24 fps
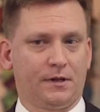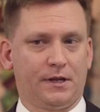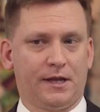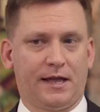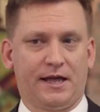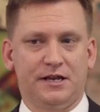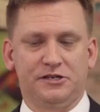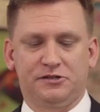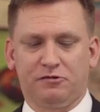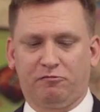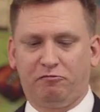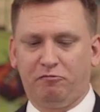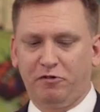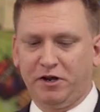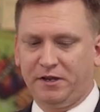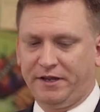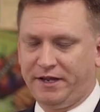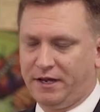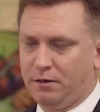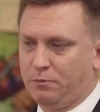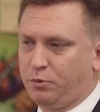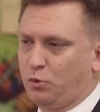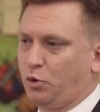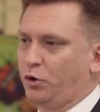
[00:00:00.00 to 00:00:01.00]
And it's a
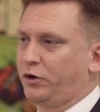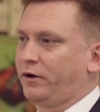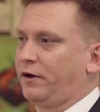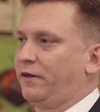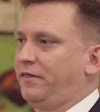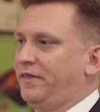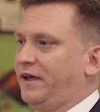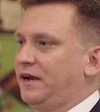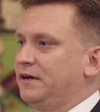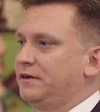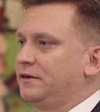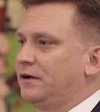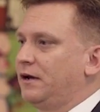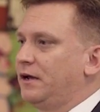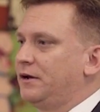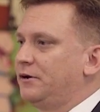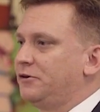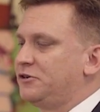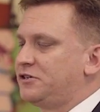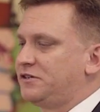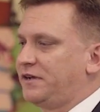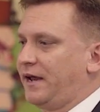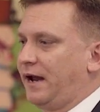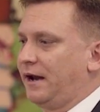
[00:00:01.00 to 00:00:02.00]
really important thing to
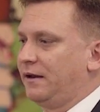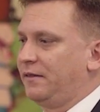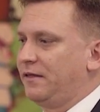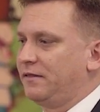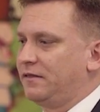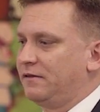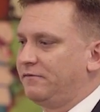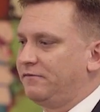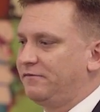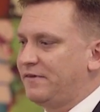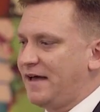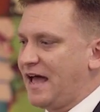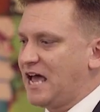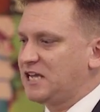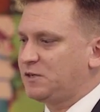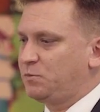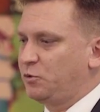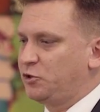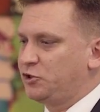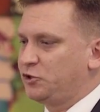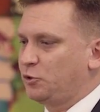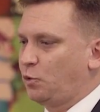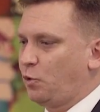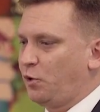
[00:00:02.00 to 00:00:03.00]
understand that the vast
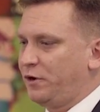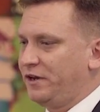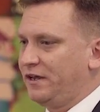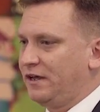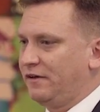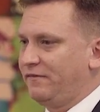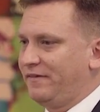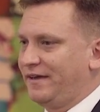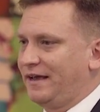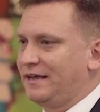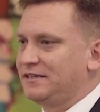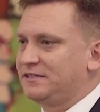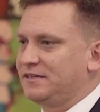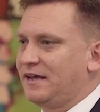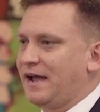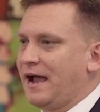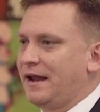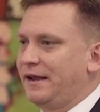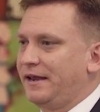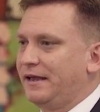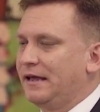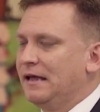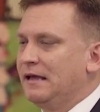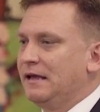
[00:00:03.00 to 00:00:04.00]
majority of
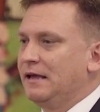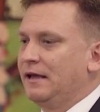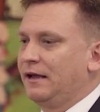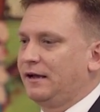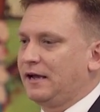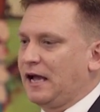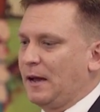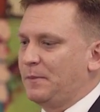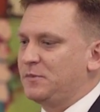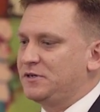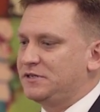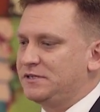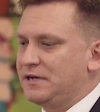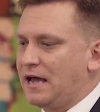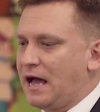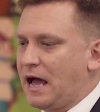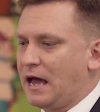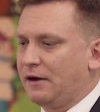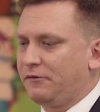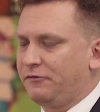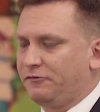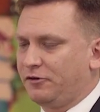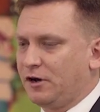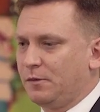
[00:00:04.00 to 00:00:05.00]
anxiety comes
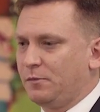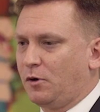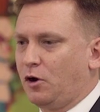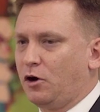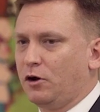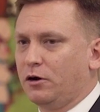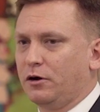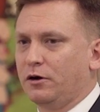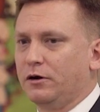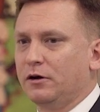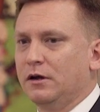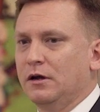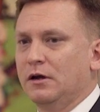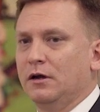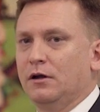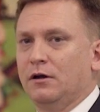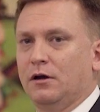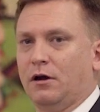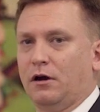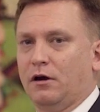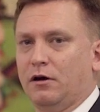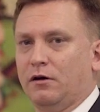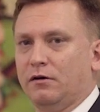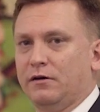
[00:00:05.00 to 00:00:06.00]
not from our
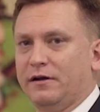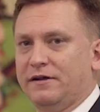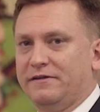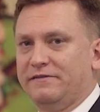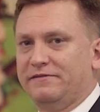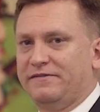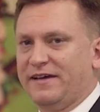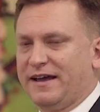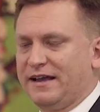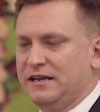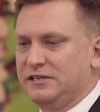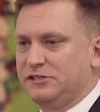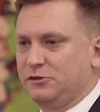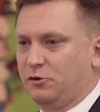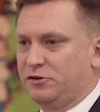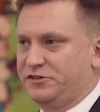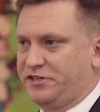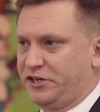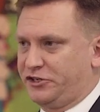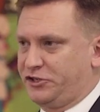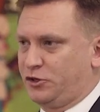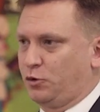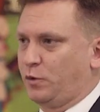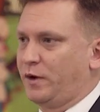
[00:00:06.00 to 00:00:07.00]
events or
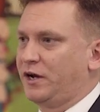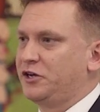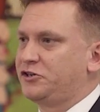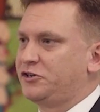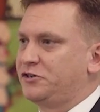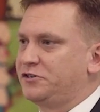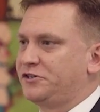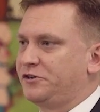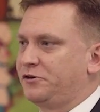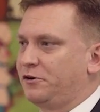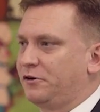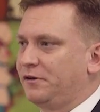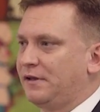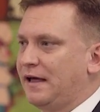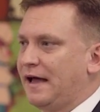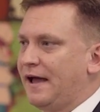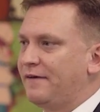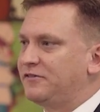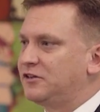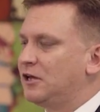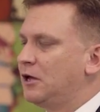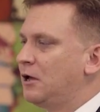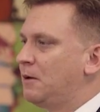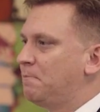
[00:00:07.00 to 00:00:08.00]
situations in our
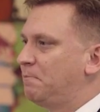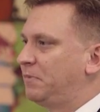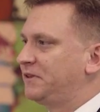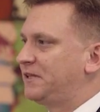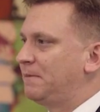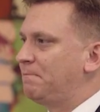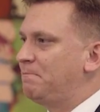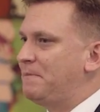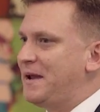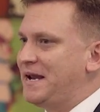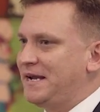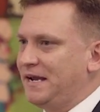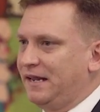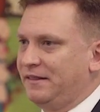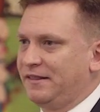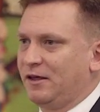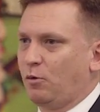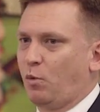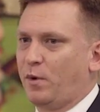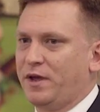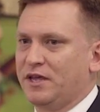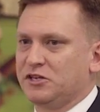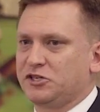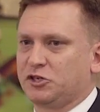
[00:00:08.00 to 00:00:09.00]
lives, but the meaning
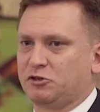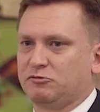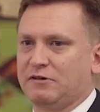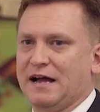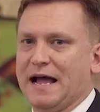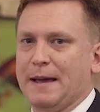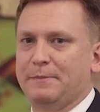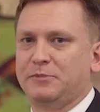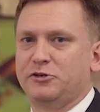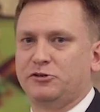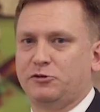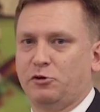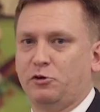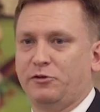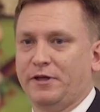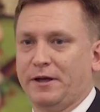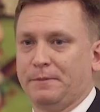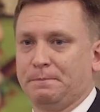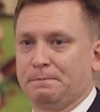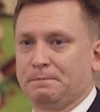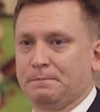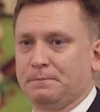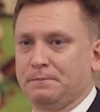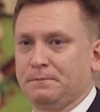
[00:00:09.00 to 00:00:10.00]
that we ascribe to
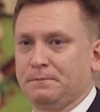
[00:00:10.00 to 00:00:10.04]
them.